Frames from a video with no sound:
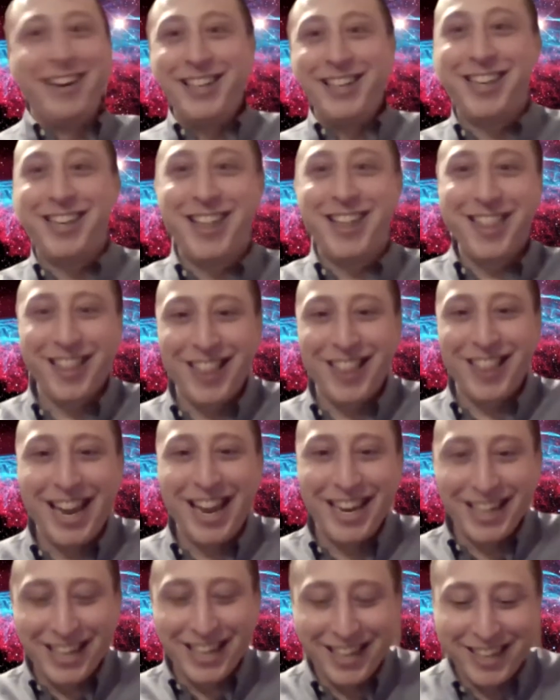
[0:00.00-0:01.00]
into the
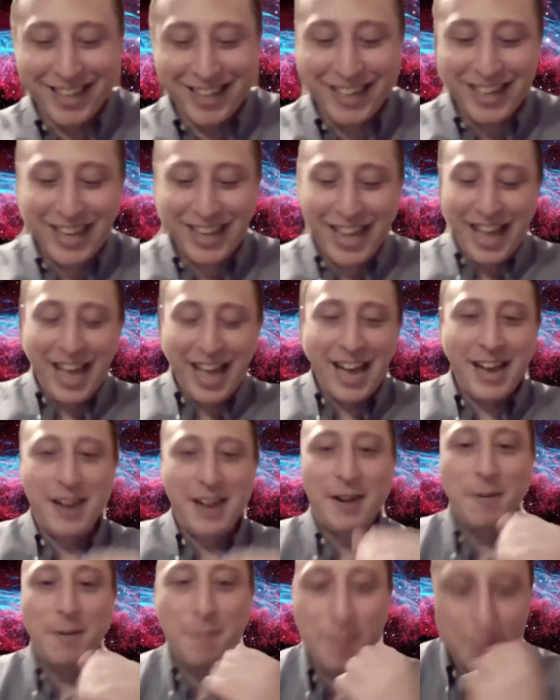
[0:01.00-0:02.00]
light here.
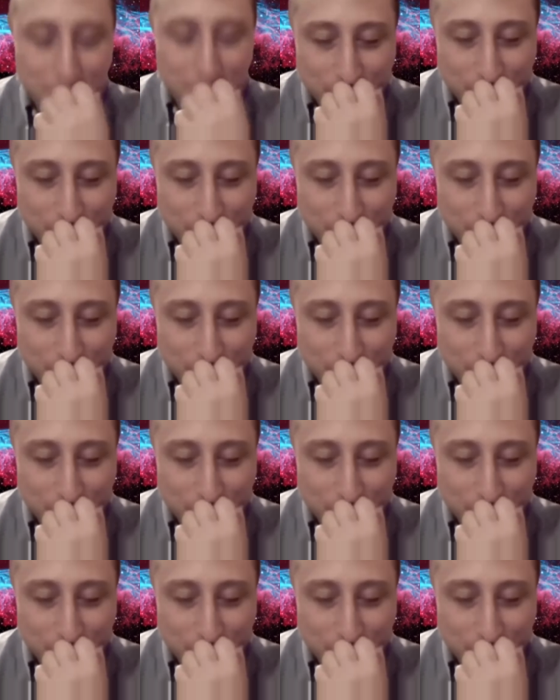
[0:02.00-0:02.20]
Um,